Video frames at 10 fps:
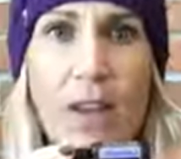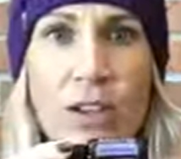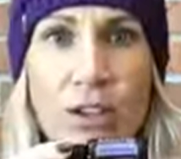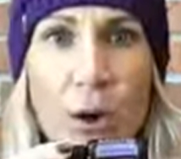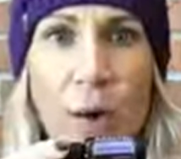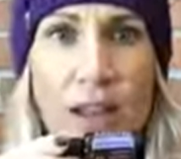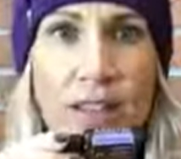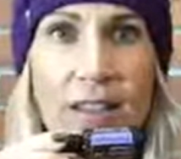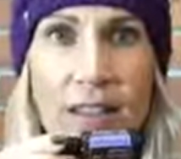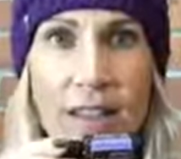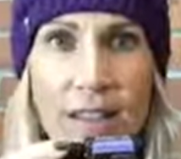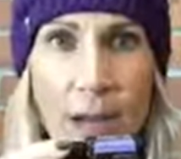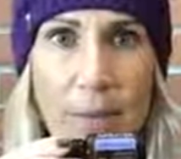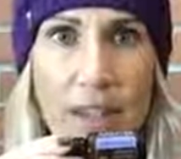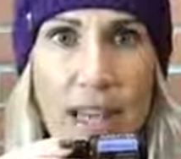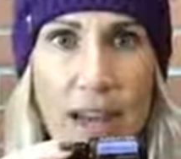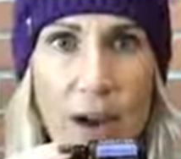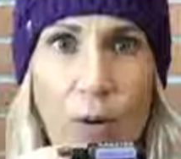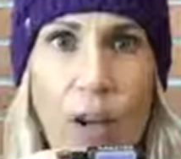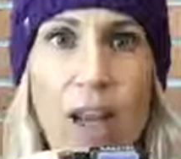So as the sun's coming
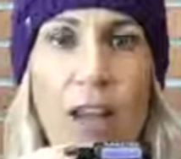down,